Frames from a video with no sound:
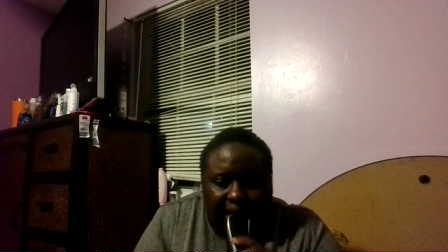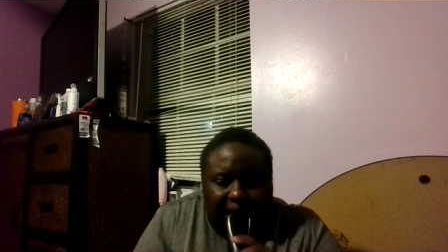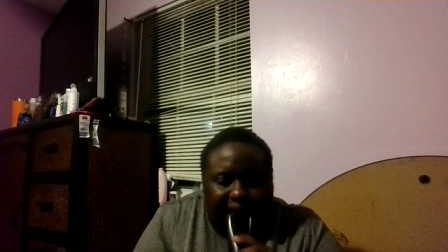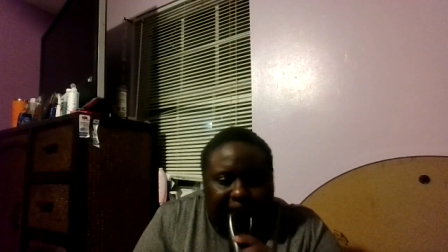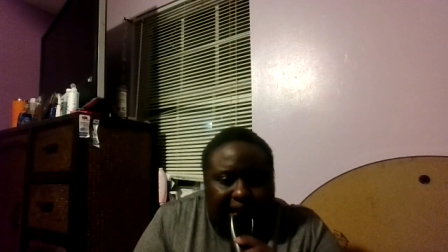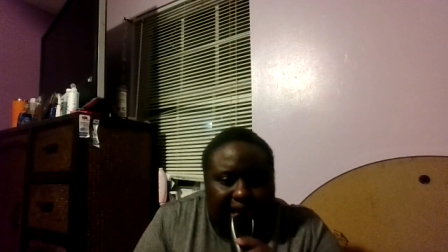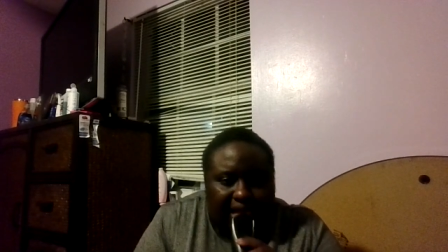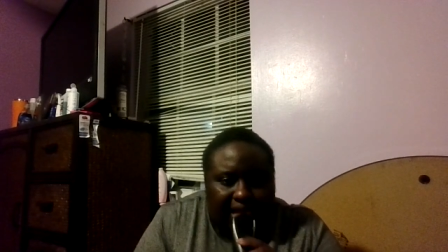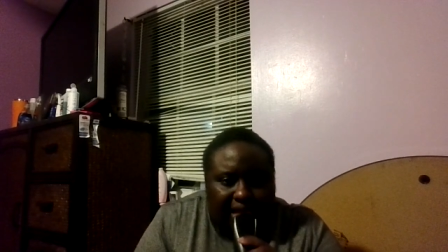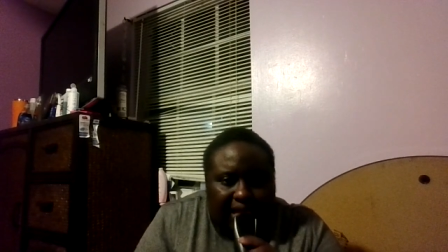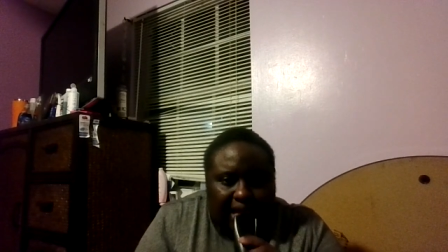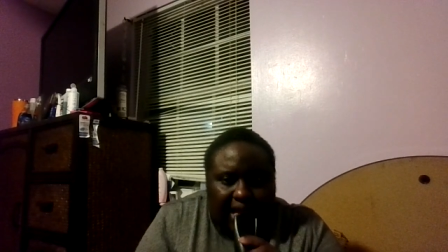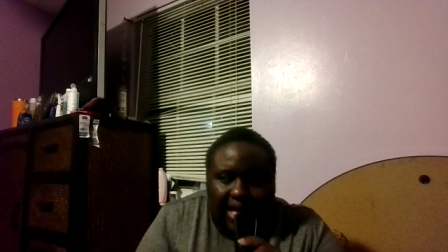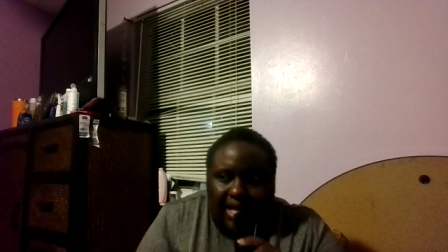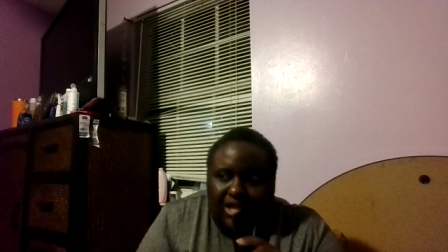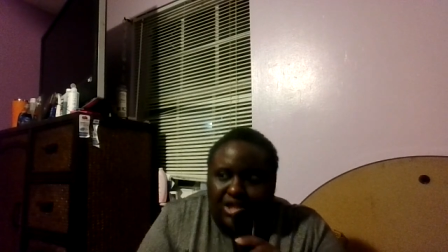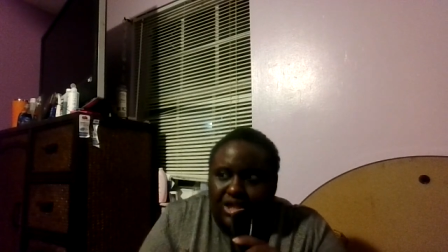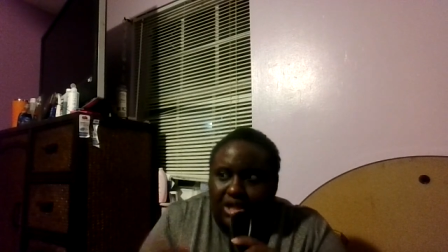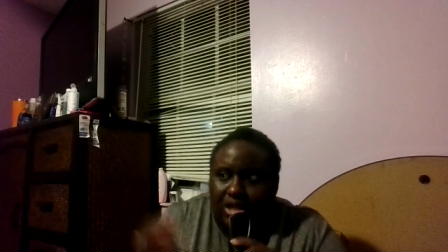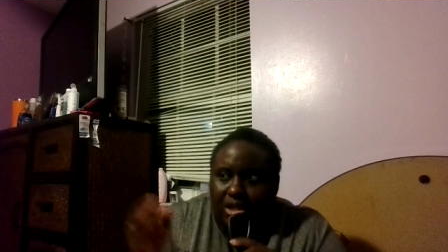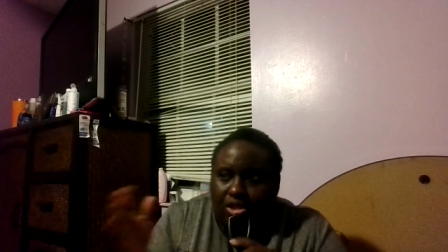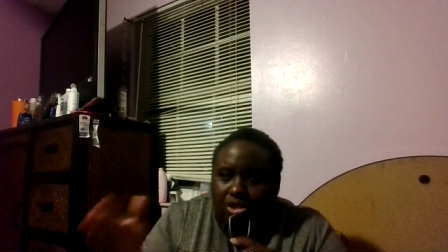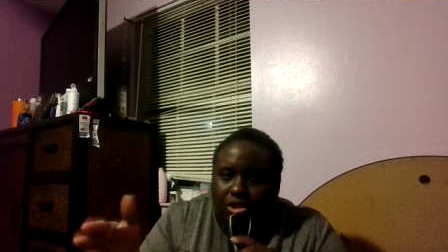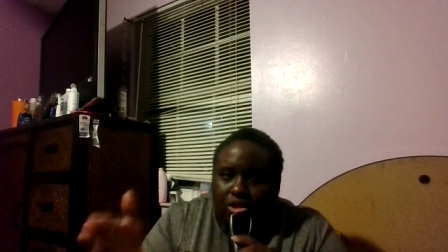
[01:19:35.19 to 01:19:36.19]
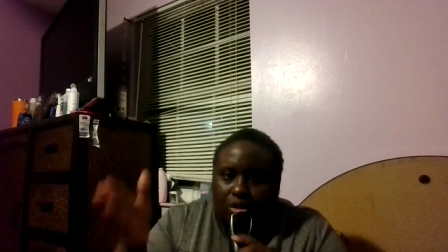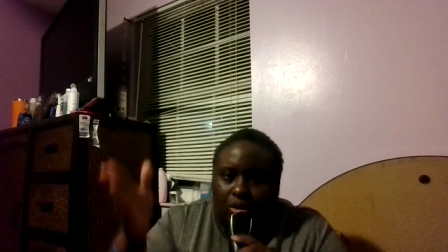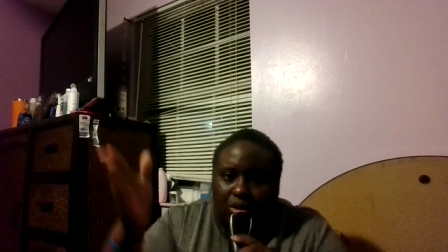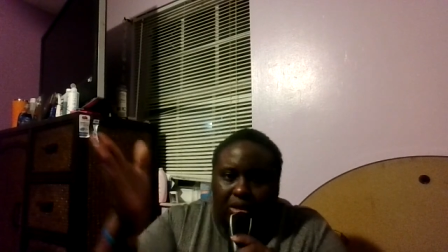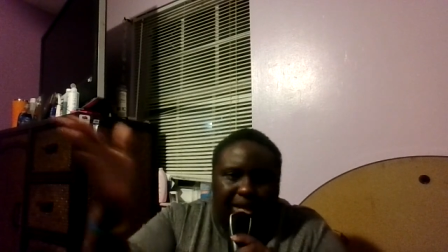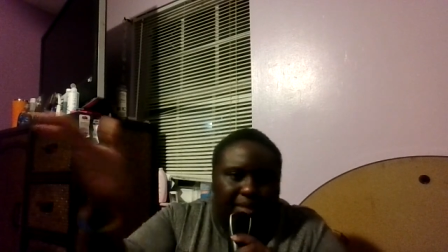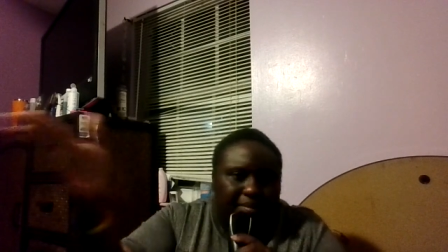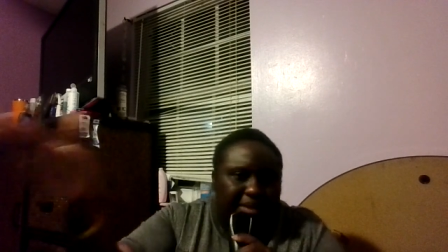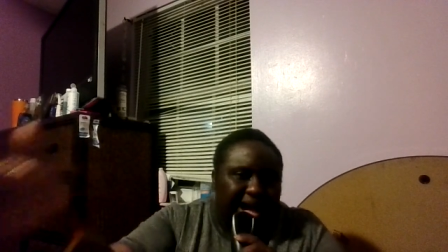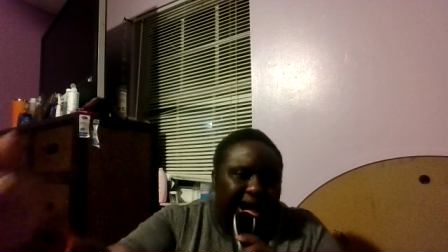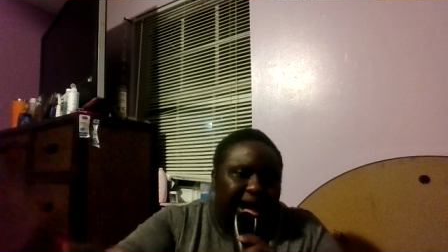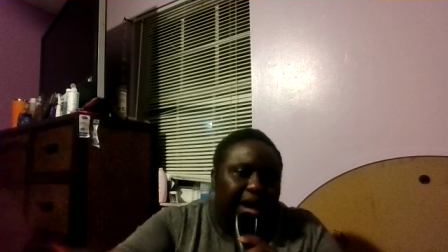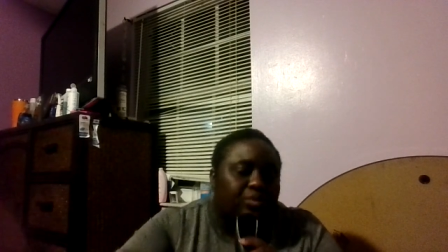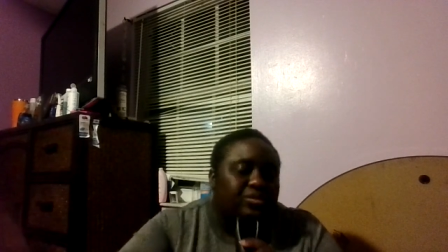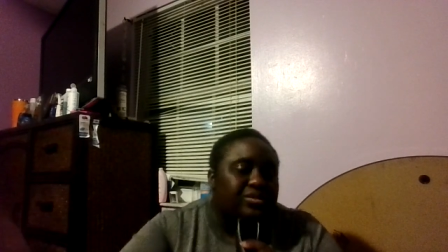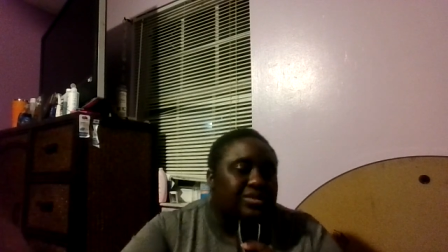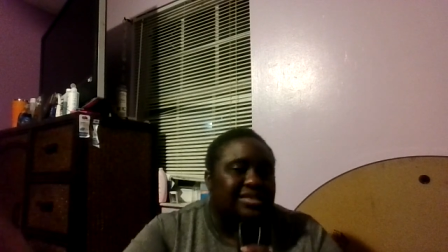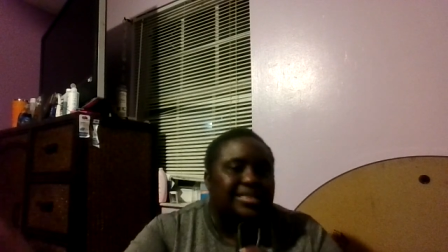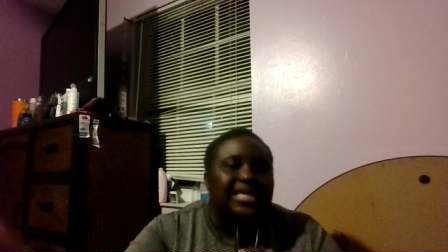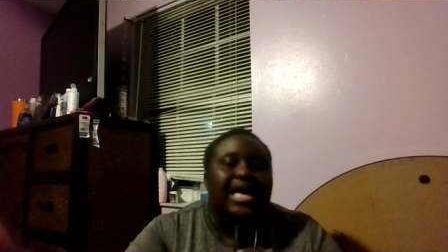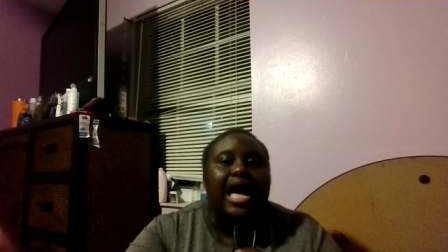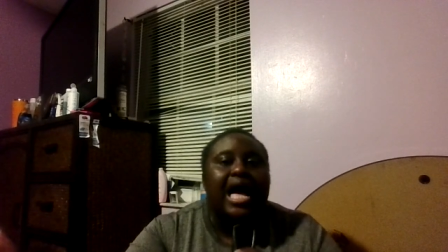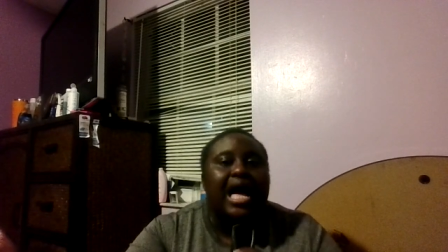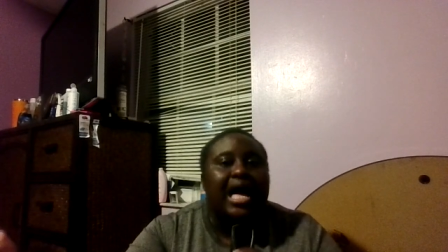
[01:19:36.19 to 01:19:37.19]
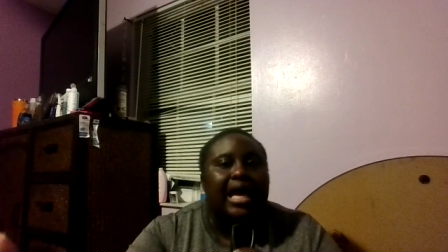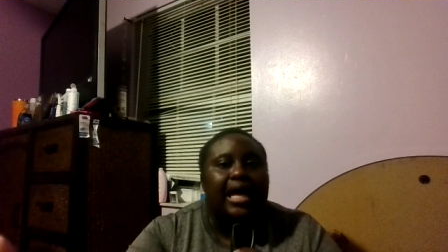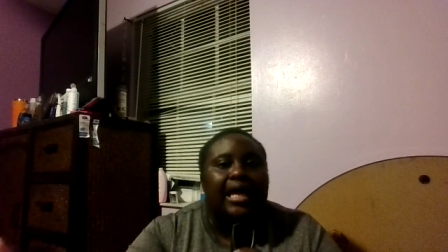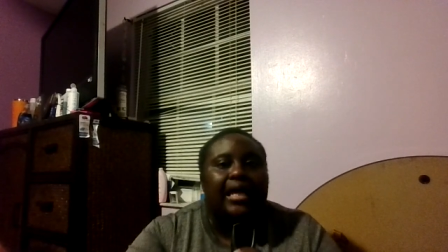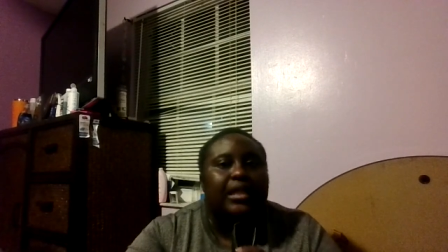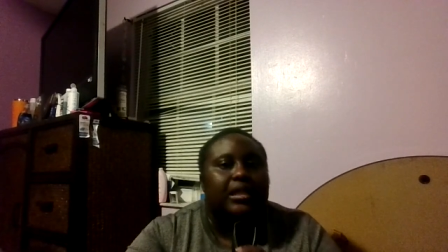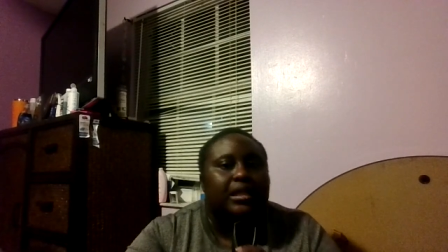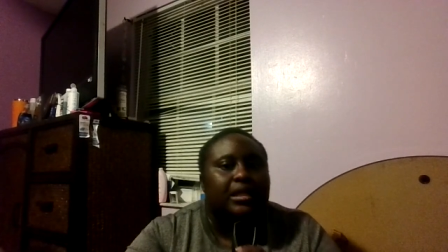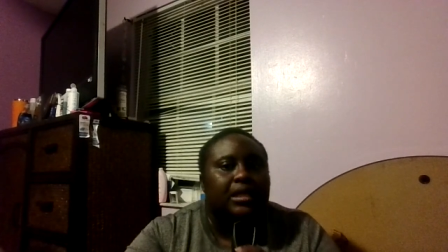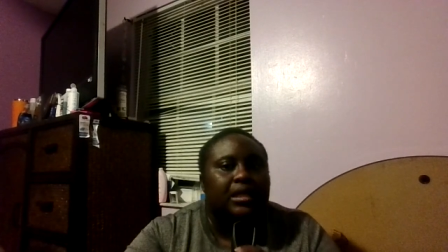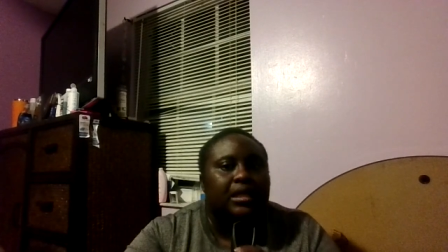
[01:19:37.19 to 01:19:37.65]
and she threw them outside